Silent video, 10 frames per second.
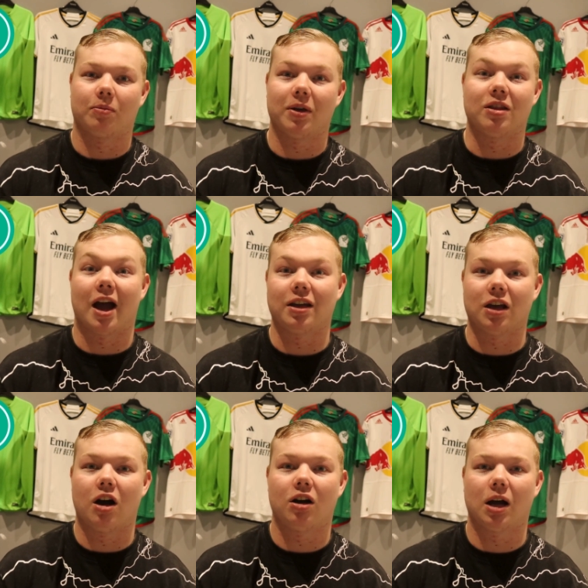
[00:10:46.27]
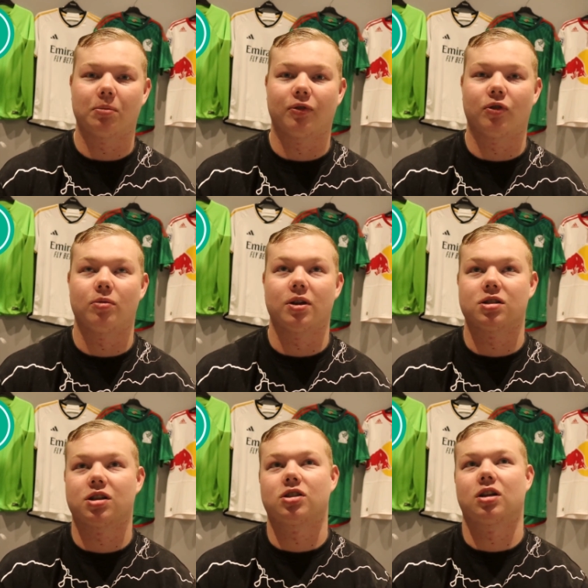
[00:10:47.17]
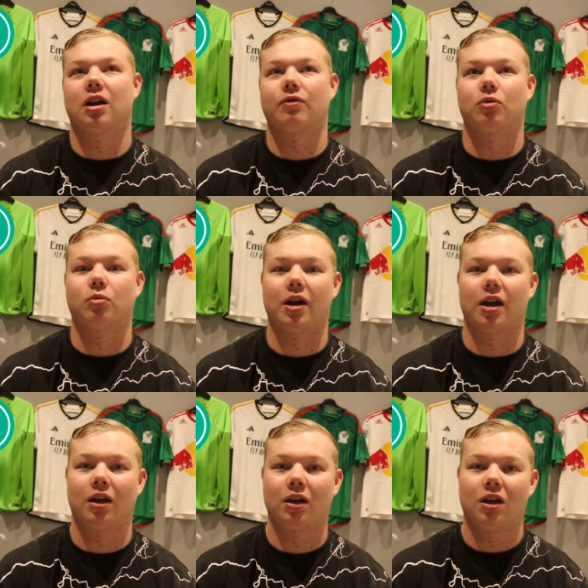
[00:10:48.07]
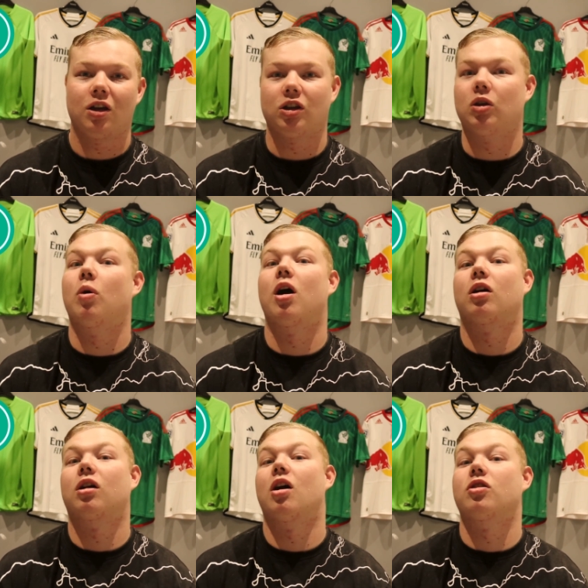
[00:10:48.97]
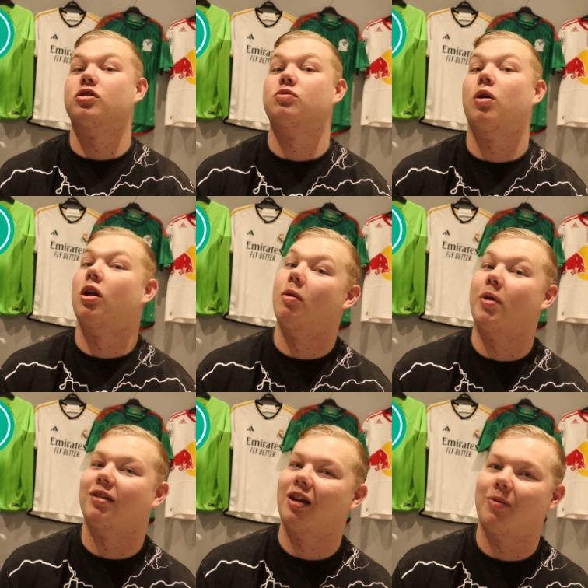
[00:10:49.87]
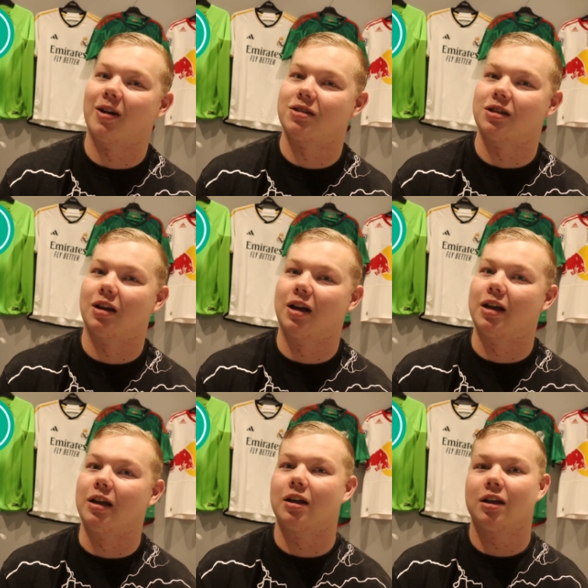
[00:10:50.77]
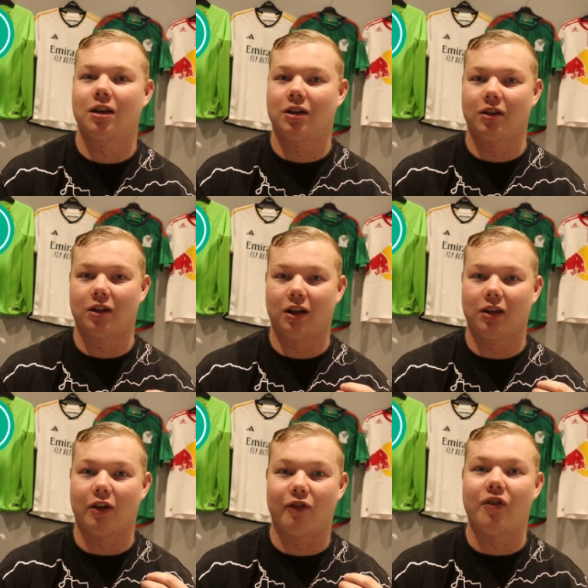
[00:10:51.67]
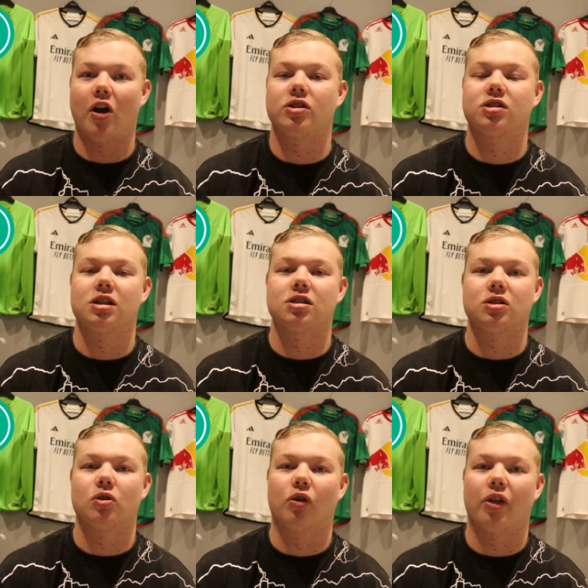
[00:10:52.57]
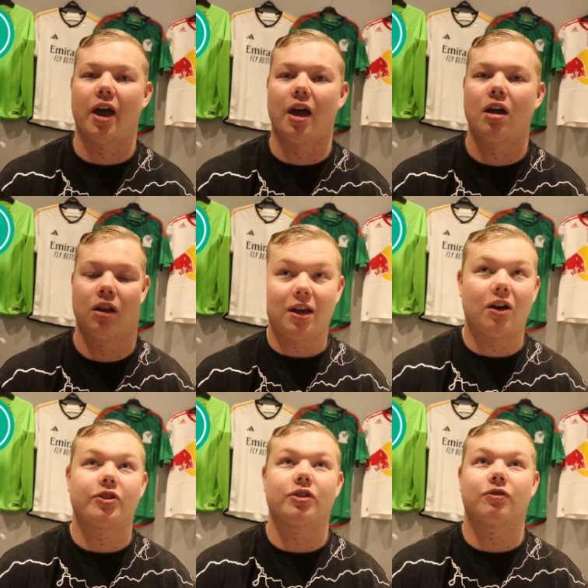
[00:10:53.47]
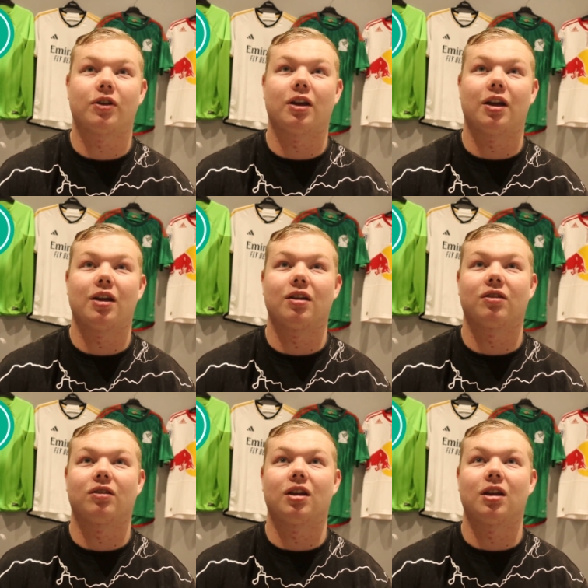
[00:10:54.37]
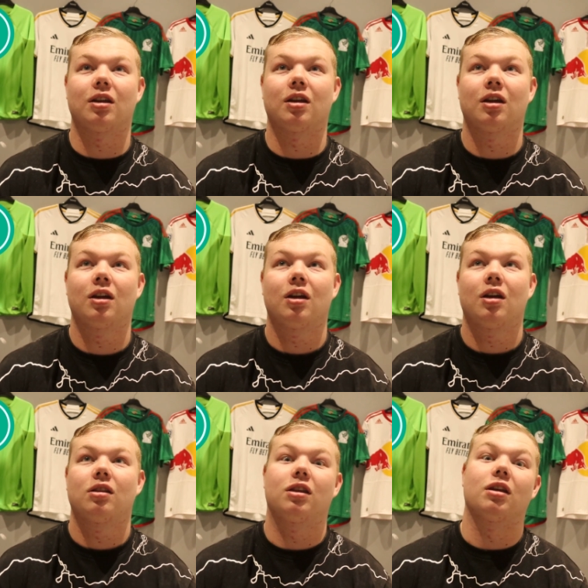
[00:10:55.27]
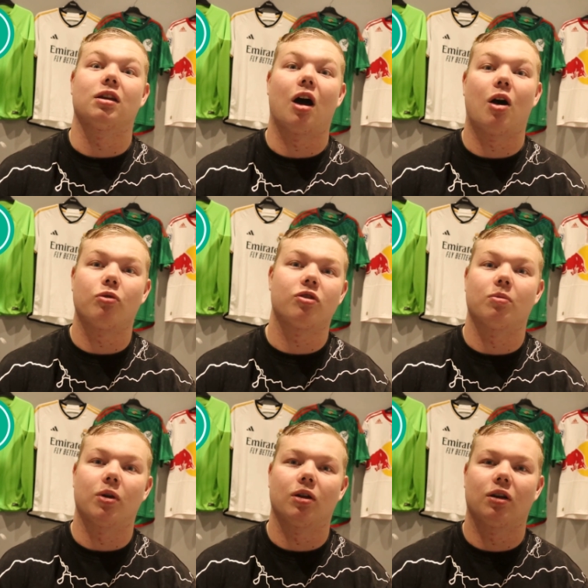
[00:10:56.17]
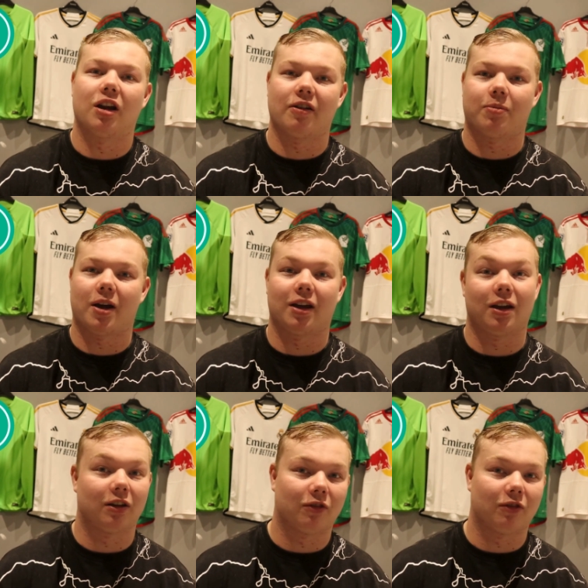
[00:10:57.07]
to be that young and perform at such a level where you are classed as one of the best left backs in the league the first season you're there. For me, I just think he is the the ultimate left back. He can